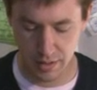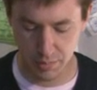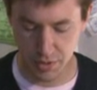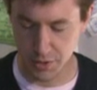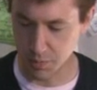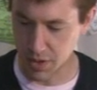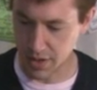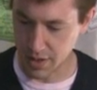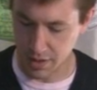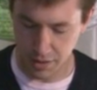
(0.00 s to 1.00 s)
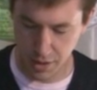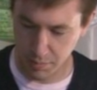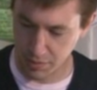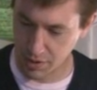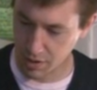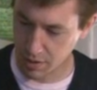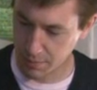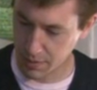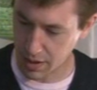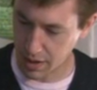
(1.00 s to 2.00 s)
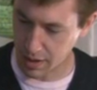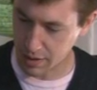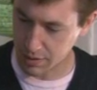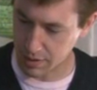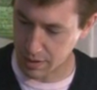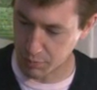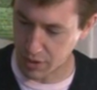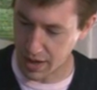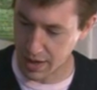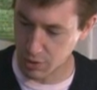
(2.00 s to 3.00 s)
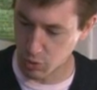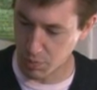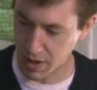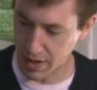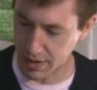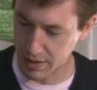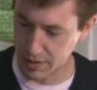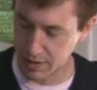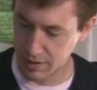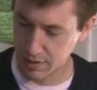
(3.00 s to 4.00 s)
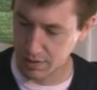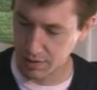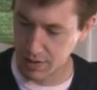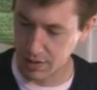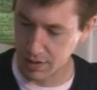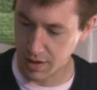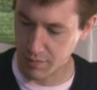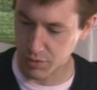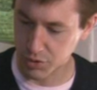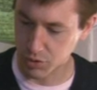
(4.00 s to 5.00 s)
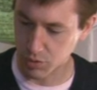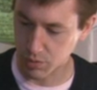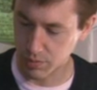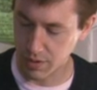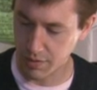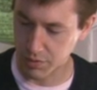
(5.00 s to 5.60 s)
Place my cup here, and I'm going to angle my lid ever to